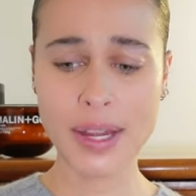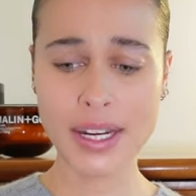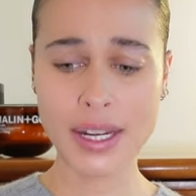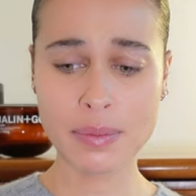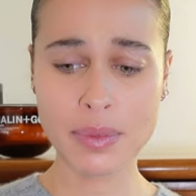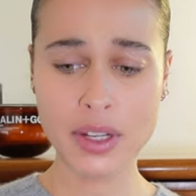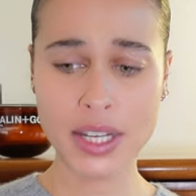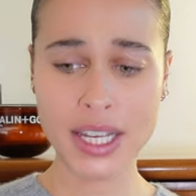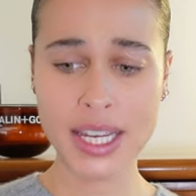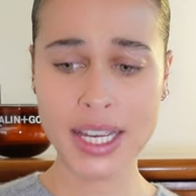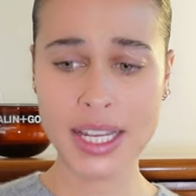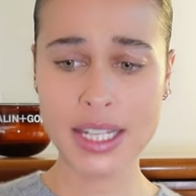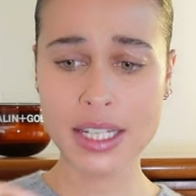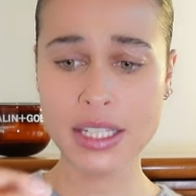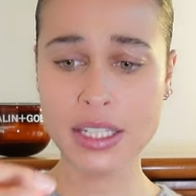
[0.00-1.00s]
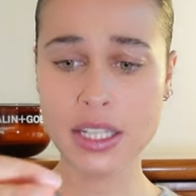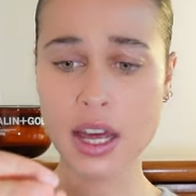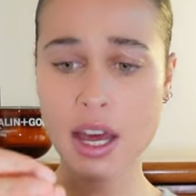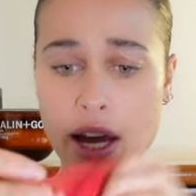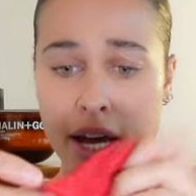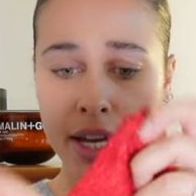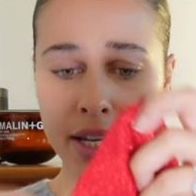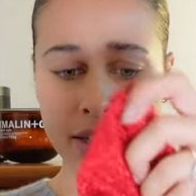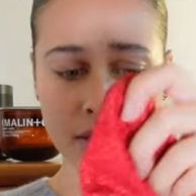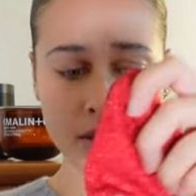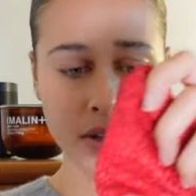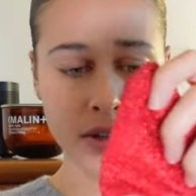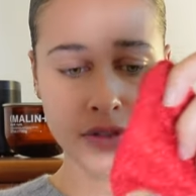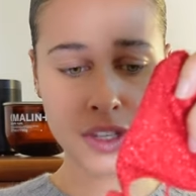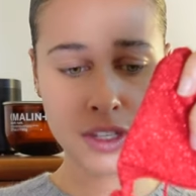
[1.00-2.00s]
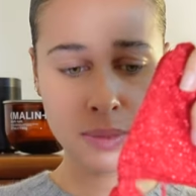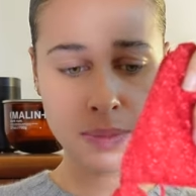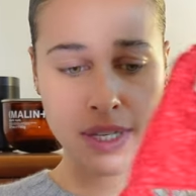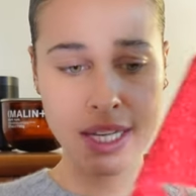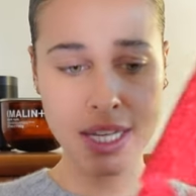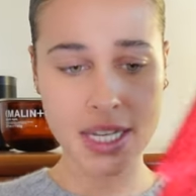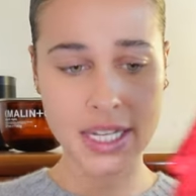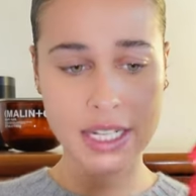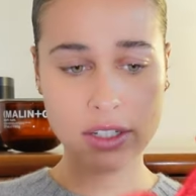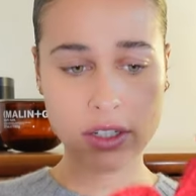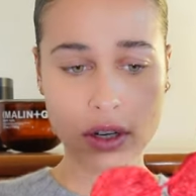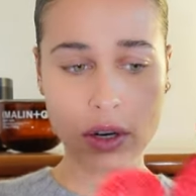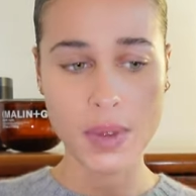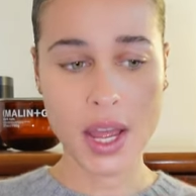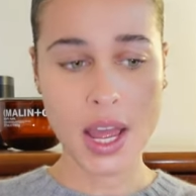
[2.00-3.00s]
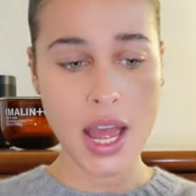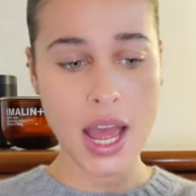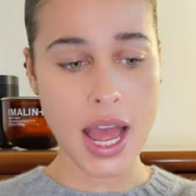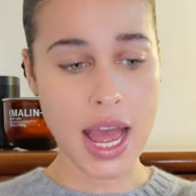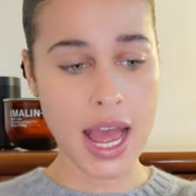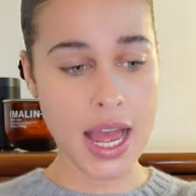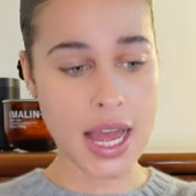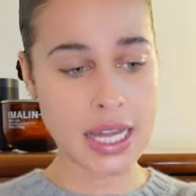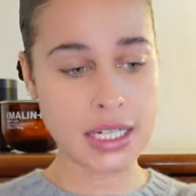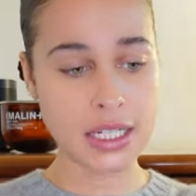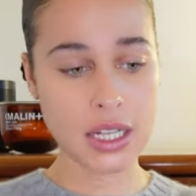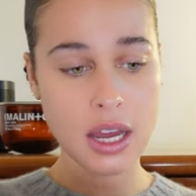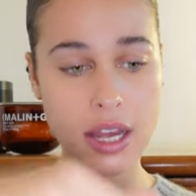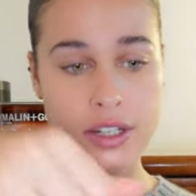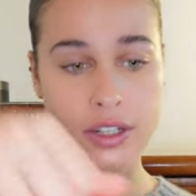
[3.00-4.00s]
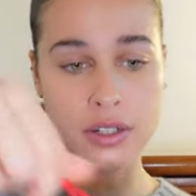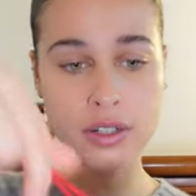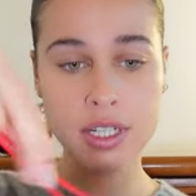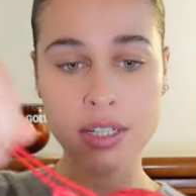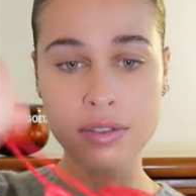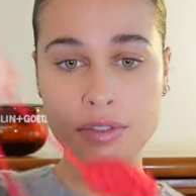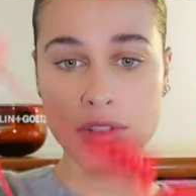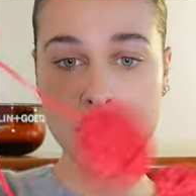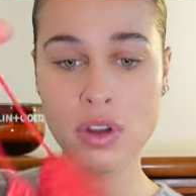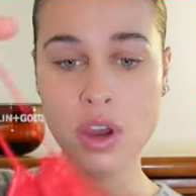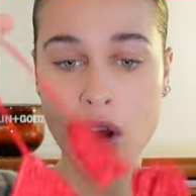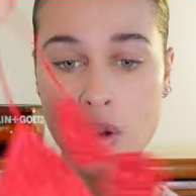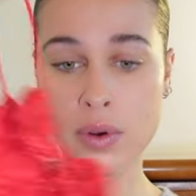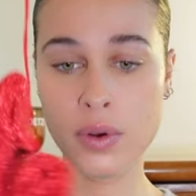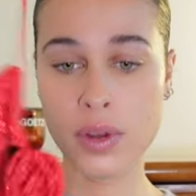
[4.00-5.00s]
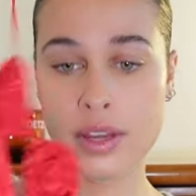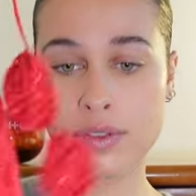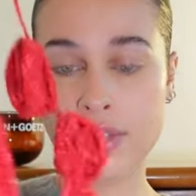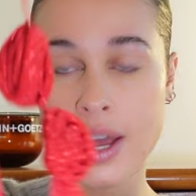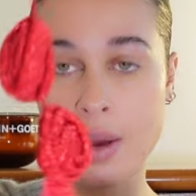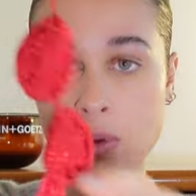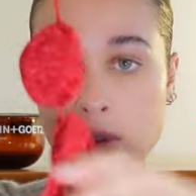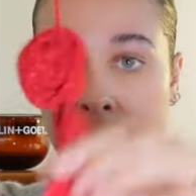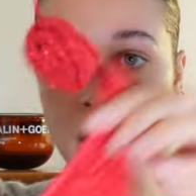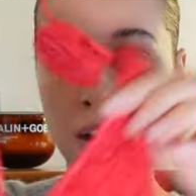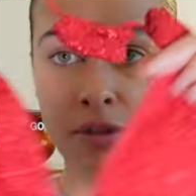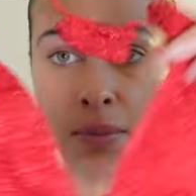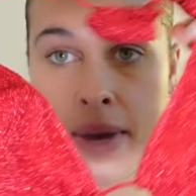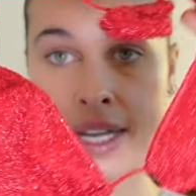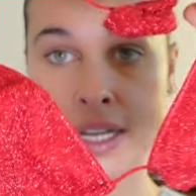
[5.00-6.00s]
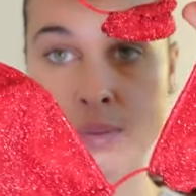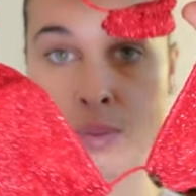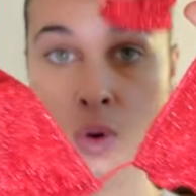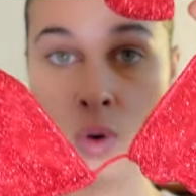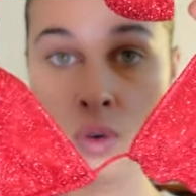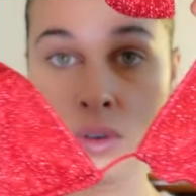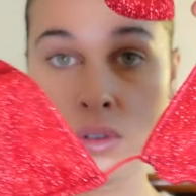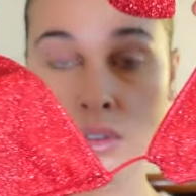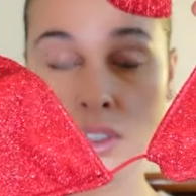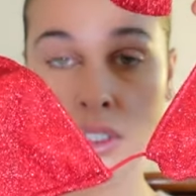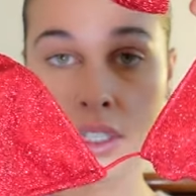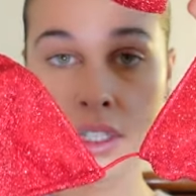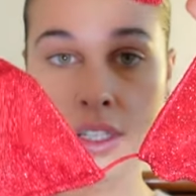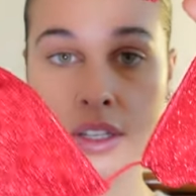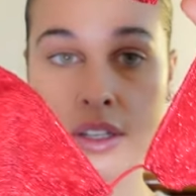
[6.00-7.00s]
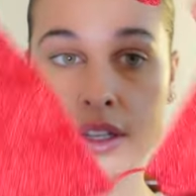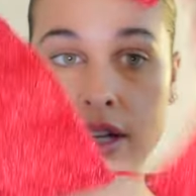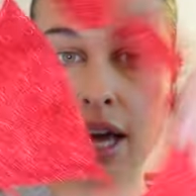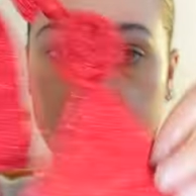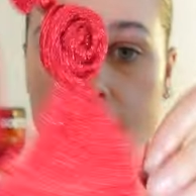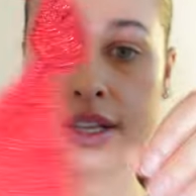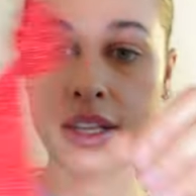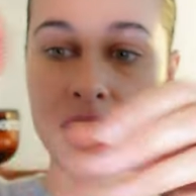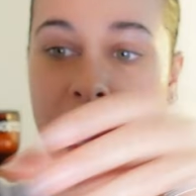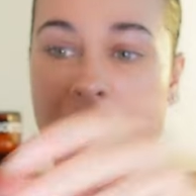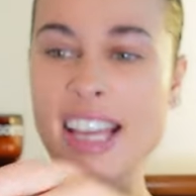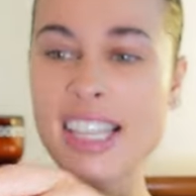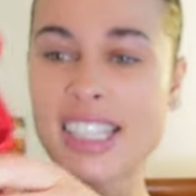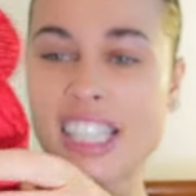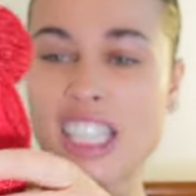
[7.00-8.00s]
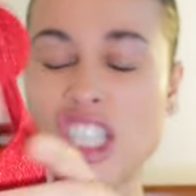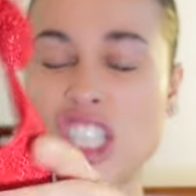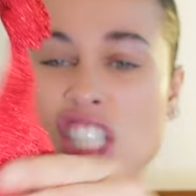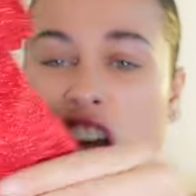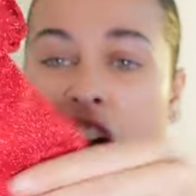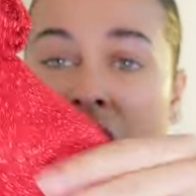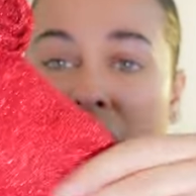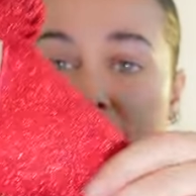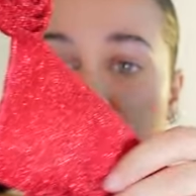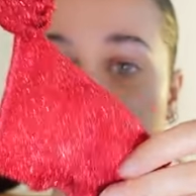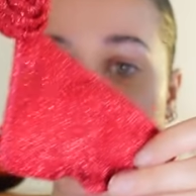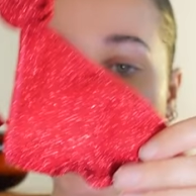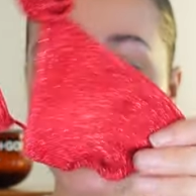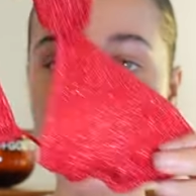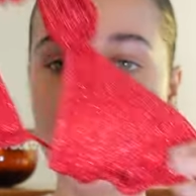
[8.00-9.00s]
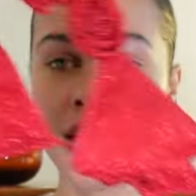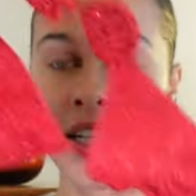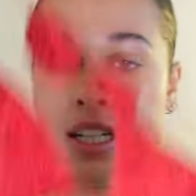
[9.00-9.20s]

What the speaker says: And I'm looking at the size of this bikini top and I don't even know if that would cover my nipple. Like, that is tiny.